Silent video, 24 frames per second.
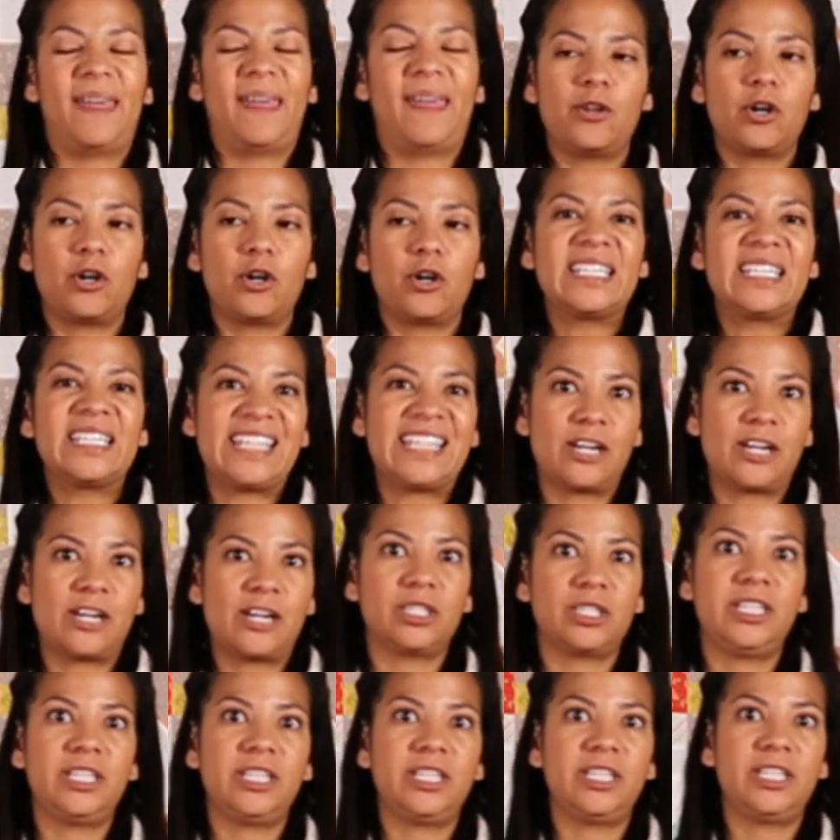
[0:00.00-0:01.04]
they're
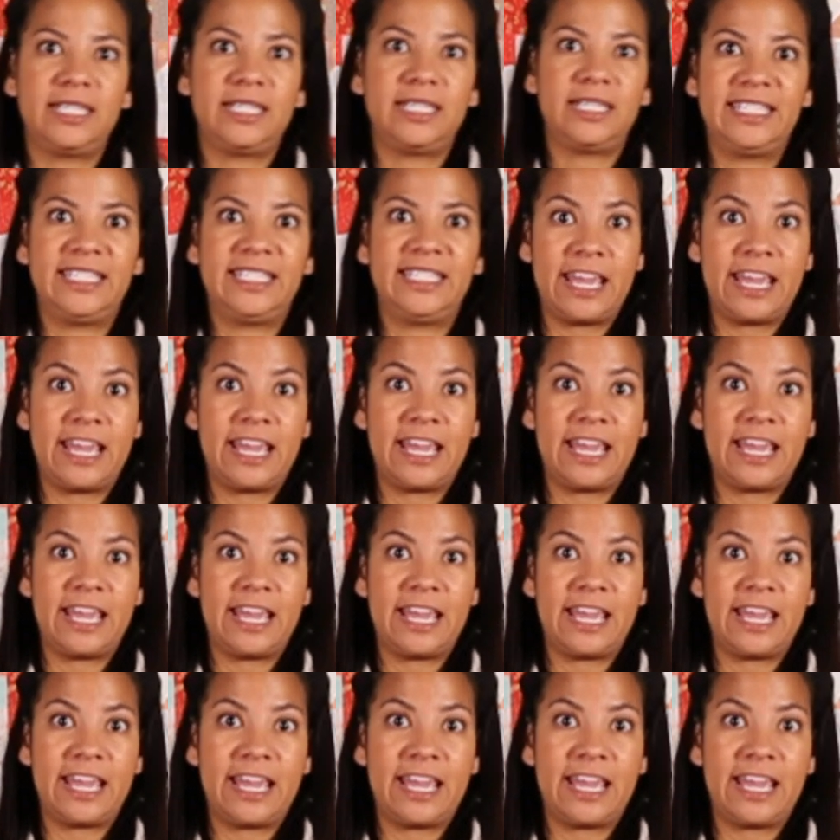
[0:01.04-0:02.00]
essentially the same